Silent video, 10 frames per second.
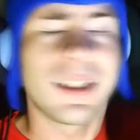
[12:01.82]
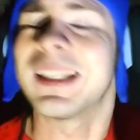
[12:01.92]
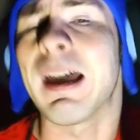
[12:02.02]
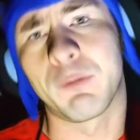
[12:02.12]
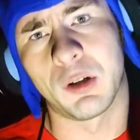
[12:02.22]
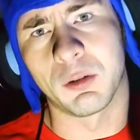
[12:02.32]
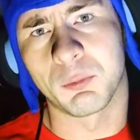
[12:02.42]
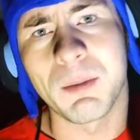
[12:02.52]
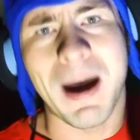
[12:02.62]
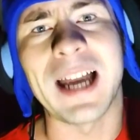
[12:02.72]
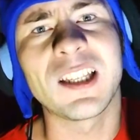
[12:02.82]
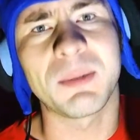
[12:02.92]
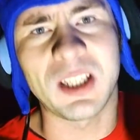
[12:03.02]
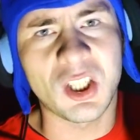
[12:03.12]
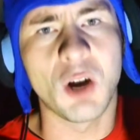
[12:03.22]
level reminds
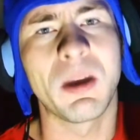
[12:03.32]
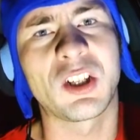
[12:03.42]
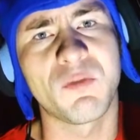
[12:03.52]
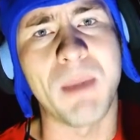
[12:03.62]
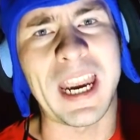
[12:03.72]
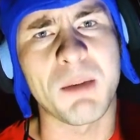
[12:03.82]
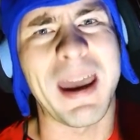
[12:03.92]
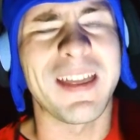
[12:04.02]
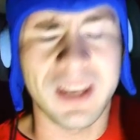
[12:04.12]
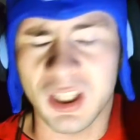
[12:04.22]
me so much of Mega Man.